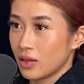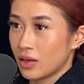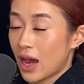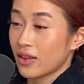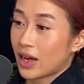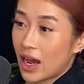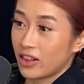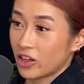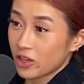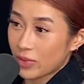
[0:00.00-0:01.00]
now that I
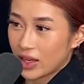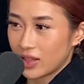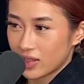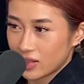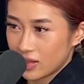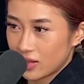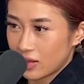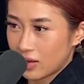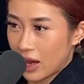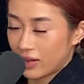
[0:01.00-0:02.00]
learned my lesson,
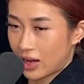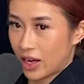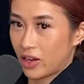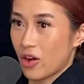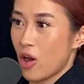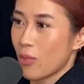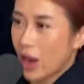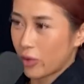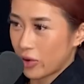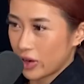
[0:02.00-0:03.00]
now that I know
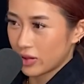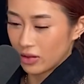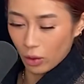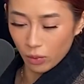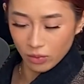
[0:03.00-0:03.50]
my worth, like,